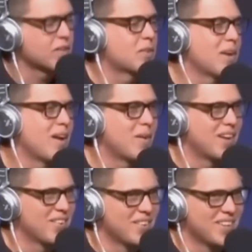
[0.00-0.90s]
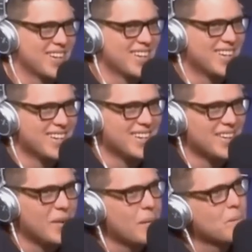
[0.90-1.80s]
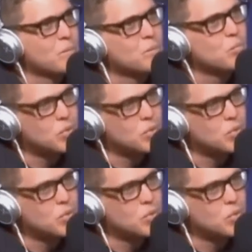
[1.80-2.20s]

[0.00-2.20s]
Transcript: You Okay, so now now yours where you are. Yeah, yeah, yeah. I'm Two. good.